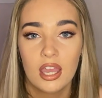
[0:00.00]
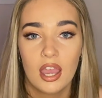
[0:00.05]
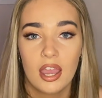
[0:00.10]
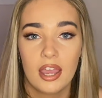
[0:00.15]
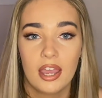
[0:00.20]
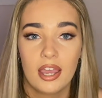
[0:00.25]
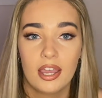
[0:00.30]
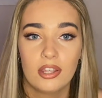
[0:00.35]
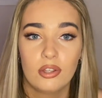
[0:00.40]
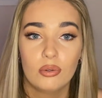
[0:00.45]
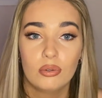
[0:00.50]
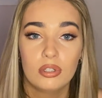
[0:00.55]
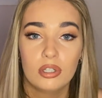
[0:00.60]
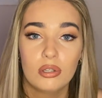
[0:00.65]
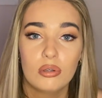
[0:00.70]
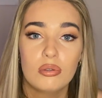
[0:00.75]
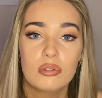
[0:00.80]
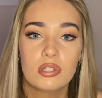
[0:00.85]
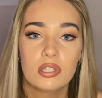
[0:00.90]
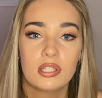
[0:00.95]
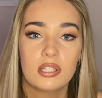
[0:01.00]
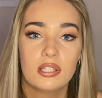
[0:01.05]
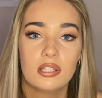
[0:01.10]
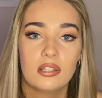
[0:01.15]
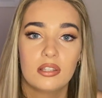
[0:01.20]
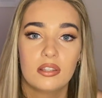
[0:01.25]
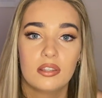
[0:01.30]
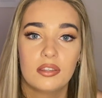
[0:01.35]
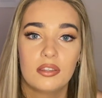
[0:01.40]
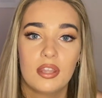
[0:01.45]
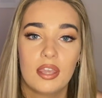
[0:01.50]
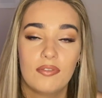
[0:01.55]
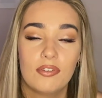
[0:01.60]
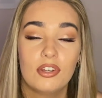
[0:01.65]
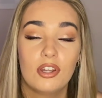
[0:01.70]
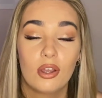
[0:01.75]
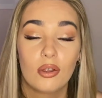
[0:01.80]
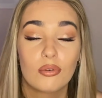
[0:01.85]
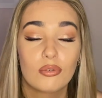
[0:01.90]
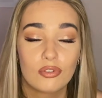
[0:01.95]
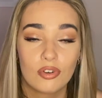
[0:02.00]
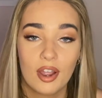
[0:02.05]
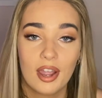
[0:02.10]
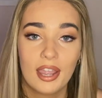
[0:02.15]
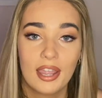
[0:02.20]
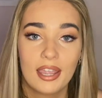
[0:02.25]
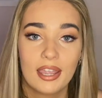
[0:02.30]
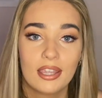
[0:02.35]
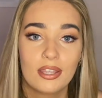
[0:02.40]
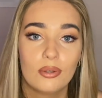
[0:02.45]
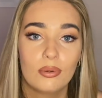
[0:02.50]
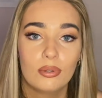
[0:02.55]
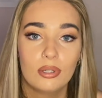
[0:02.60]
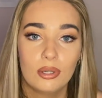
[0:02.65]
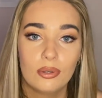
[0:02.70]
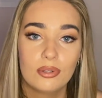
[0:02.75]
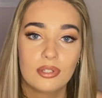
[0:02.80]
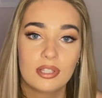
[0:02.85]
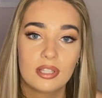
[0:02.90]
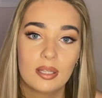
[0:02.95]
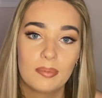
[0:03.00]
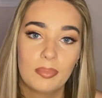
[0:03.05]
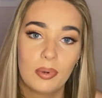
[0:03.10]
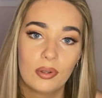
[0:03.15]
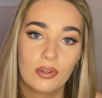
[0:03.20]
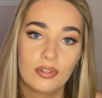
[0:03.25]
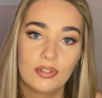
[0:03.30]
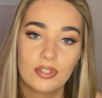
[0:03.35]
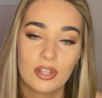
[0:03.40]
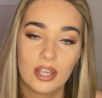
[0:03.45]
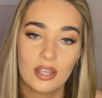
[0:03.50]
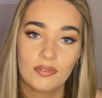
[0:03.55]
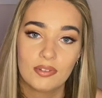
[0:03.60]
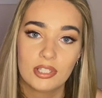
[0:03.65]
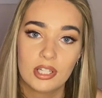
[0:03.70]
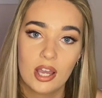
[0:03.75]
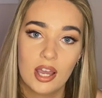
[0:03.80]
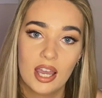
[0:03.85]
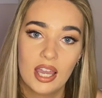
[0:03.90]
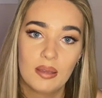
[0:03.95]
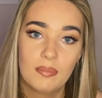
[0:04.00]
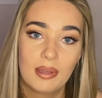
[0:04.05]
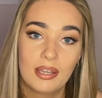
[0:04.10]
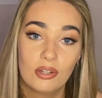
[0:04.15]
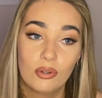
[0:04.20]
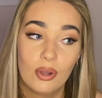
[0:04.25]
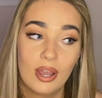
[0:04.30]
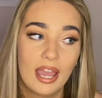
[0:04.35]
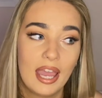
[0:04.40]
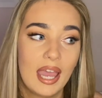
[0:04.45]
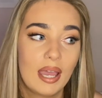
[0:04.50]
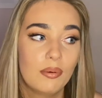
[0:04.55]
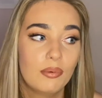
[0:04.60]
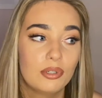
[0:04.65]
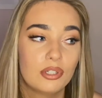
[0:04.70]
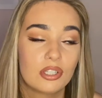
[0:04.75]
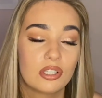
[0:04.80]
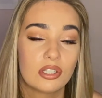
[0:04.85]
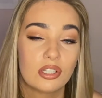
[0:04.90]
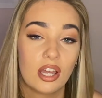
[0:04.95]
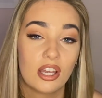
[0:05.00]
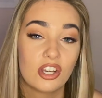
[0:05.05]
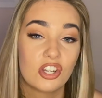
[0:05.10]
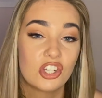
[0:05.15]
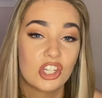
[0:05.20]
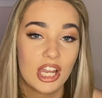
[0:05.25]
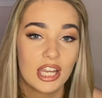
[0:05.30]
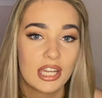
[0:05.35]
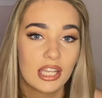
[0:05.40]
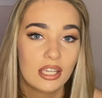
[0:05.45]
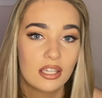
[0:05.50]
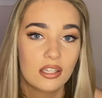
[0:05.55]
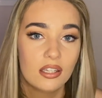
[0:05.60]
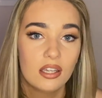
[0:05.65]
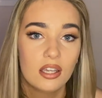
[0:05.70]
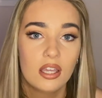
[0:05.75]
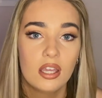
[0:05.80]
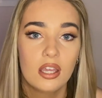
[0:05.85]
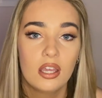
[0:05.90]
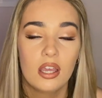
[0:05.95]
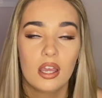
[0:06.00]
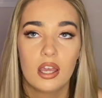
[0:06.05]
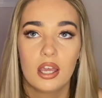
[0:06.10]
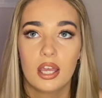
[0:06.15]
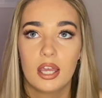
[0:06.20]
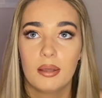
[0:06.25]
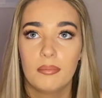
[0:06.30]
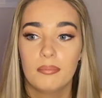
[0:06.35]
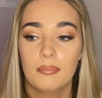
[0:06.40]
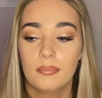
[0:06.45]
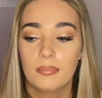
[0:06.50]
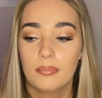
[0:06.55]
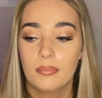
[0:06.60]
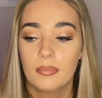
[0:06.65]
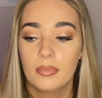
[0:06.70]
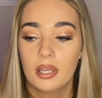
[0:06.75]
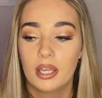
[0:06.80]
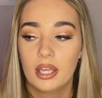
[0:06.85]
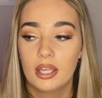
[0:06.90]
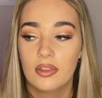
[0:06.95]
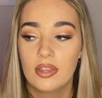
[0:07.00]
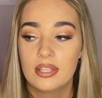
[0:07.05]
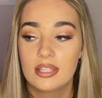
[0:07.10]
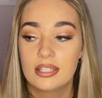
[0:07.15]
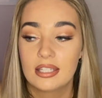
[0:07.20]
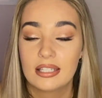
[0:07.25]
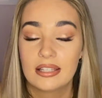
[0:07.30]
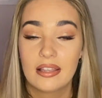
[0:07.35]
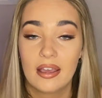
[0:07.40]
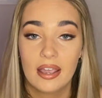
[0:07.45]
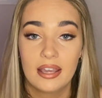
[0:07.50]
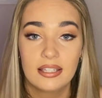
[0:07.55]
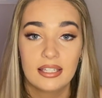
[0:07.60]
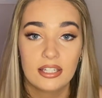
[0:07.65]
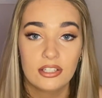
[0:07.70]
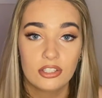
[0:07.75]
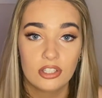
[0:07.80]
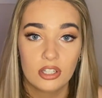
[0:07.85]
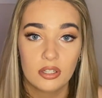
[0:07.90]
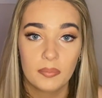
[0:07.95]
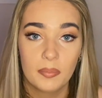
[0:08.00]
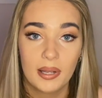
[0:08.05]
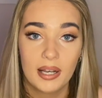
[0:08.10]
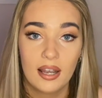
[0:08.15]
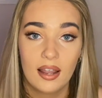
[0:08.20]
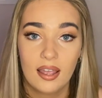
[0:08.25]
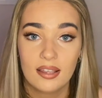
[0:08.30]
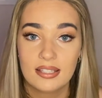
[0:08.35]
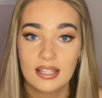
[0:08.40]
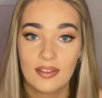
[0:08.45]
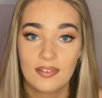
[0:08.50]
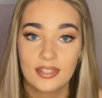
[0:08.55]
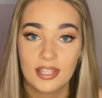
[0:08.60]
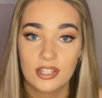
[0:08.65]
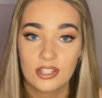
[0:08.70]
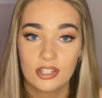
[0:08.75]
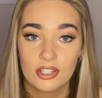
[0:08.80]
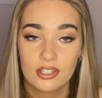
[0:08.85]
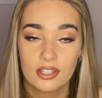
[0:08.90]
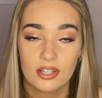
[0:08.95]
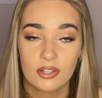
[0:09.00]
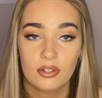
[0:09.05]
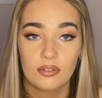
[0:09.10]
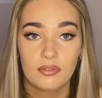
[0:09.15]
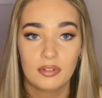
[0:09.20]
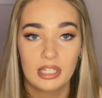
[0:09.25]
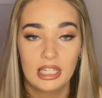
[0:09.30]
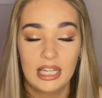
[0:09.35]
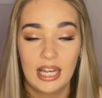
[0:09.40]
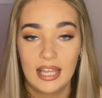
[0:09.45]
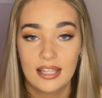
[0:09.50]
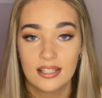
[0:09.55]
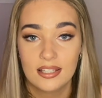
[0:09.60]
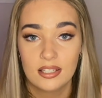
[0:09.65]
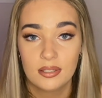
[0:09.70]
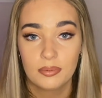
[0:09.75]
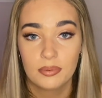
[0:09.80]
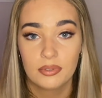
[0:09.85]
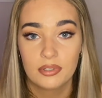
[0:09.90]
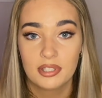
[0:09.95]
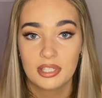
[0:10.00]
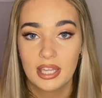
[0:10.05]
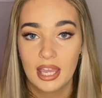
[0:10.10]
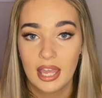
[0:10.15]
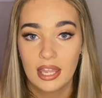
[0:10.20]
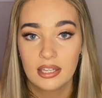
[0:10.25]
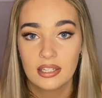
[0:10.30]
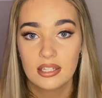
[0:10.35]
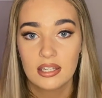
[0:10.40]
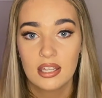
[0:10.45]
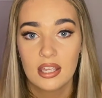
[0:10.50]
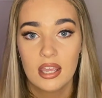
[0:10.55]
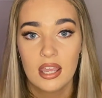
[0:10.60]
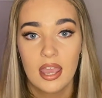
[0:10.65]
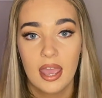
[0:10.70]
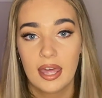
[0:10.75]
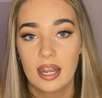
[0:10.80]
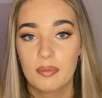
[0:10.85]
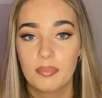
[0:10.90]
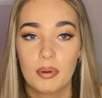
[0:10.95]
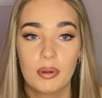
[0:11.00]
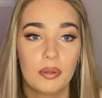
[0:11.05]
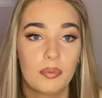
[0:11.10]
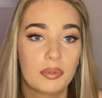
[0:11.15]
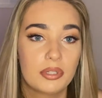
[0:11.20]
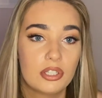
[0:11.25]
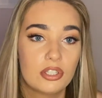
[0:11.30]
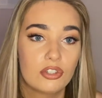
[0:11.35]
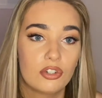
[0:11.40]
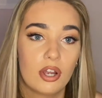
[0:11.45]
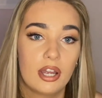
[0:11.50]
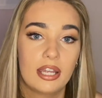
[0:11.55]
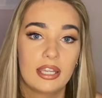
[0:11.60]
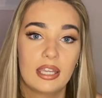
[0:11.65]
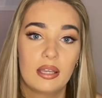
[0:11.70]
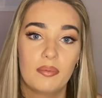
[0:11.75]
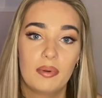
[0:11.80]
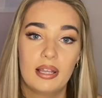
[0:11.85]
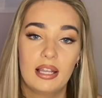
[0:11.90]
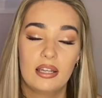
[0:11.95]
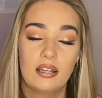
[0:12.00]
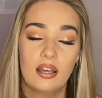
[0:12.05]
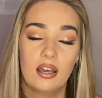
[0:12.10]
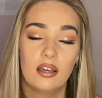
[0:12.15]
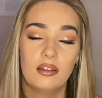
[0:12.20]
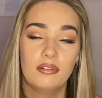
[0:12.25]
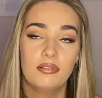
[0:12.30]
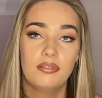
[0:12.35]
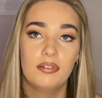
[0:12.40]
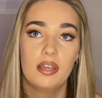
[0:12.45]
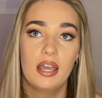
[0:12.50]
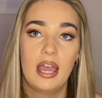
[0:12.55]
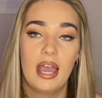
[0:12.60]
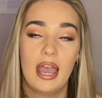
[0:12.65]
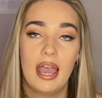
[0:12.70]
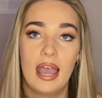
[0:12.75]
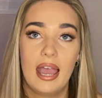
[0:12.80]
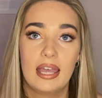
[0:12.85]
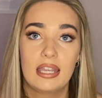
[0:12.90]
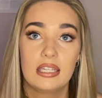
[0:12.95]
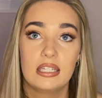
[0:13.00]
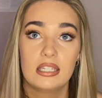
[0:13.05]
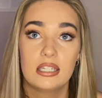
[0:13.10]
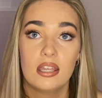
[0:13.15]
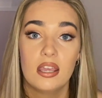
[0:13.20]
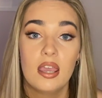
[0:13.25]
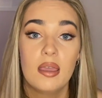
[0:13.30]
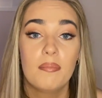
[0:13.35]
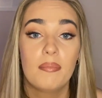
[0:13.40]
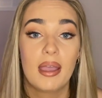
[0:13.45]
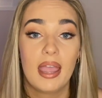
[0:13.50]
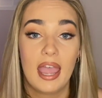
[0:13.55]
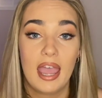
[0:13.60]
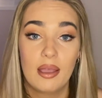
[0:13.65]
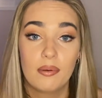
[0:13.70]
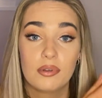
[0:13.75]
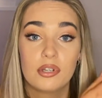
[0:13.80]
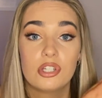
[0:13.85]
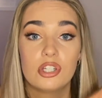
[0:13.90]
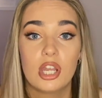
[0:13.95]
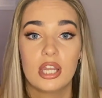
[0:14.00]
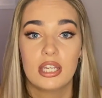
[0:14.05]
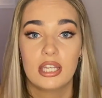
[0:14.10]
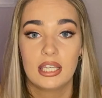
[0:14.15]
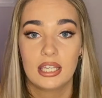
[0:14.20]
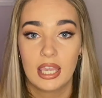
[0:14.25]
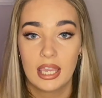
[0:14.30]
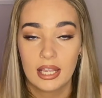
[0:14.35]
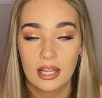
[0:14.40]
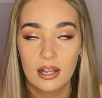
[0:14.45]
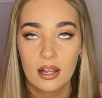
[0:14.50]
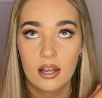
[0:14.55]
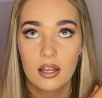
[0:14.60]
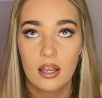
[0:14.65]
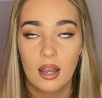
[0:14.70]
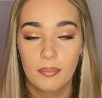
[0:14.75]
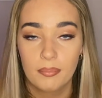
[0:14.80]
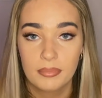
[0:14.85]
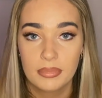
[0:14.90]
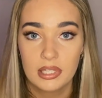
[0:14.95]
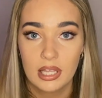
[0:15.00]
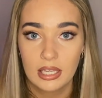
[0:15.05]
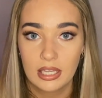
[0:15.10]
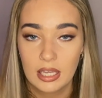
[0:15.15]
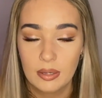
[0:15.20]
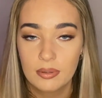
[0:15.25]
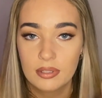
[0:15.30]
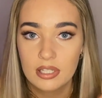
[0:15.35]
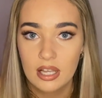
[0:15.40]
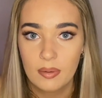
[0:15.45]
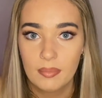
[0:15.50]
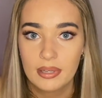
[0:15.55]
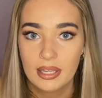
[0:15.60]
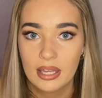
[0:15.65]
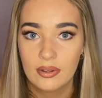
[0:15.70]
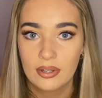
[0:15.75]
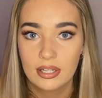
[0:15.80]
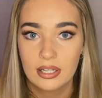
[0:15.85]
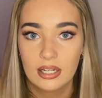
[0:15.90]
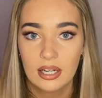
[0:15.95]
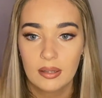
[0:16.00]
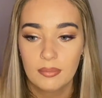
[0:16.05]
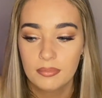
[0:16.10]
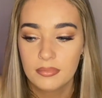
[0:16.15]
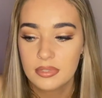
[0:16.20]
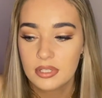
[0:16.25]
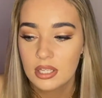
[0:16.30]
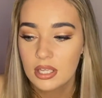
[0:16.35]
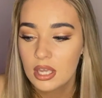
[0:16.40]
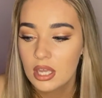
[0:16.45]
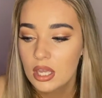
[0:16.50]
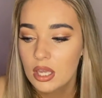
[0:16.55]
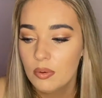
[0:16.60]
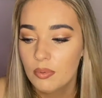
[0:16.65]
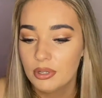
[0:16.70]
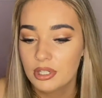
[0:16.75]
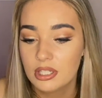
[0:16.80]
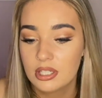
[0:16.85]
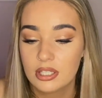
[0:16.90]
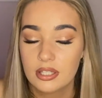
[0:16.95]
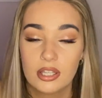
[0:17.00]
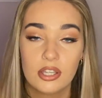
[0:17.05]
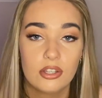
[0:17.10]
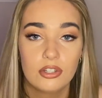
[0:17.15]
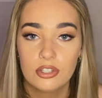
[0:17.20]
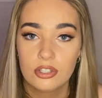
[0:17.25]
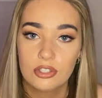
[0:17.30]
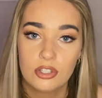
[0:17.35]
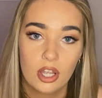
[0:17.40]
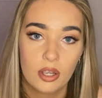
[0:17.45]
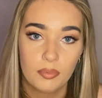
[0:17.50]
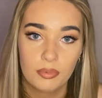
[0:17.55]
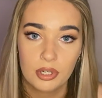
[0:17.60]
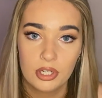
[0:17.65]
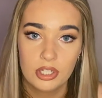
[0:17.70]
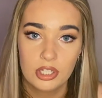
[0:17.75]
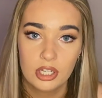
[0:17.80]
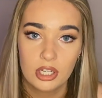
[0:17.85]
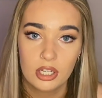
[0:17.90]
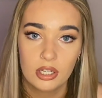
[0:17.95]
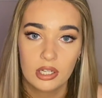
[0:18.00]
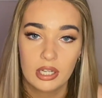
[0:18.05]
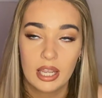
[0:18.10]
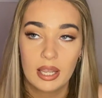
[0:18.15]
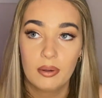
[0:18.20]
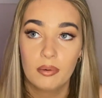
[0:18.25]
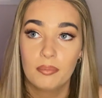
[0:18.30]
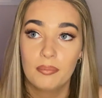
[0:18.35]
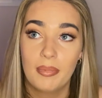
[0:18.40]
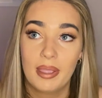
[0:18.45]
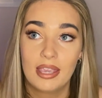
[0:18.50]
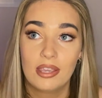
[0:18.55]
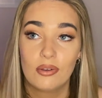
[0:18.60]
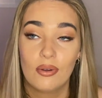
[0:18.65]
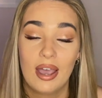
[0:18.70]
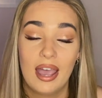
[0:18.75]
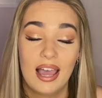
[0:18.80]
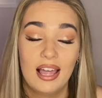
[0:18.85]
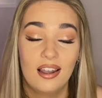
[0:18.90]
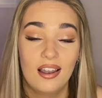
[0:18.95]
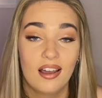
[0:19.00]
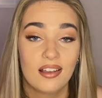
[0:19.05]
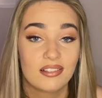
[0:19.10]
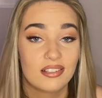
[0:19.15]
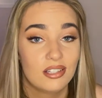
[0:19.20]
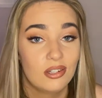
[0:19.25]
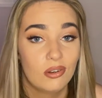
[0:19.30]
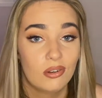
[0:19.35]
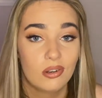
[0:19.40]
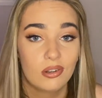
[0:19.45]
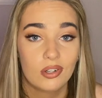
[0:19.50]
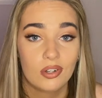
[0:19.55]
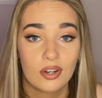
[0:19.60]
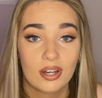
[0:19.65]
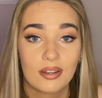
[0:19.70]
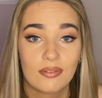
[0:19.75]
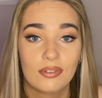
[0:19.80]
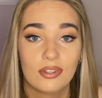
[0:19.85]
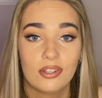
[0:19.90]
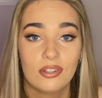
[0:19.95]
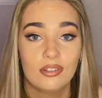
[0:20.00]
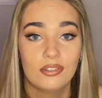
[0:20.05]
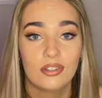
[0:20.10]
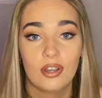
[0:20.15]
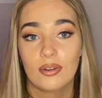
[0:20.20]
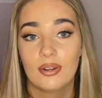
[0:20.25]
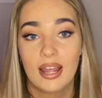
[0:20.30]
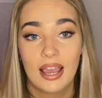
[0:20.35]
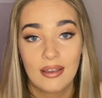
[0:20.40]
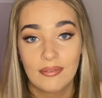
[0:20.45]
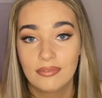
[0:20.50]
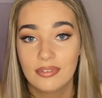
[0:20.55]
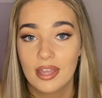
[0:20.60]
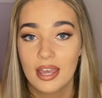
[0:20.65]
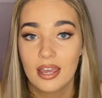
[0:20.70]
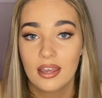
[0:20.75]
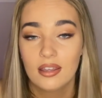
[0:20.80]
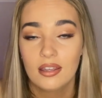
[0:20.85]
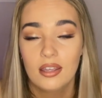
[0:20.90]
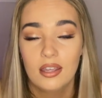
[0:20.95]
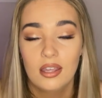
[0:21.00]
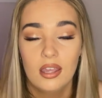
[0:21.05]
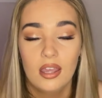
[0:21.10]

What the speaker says: You'll loosen, if you don't dry it, you'll loosen the bonds over time and your hair will just start shedding. This is something that I did do my last set of extensions. I got really lazy towards the end and I probably wasn't drying it well enough, and my hair was shedding in clumps, like it was coming out in clumps, which is something that you just don't want to do. It will make your hair last a lot longer if you don't have that.